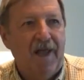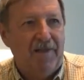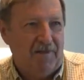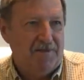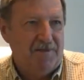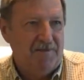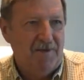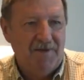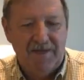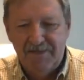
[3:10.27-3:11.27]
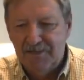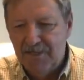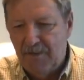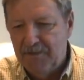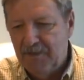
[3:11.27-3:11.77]
like this. Okay, this
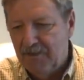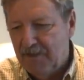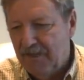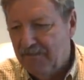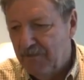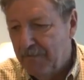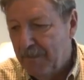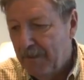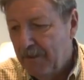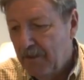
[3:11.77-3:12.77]
is not what they're looking for.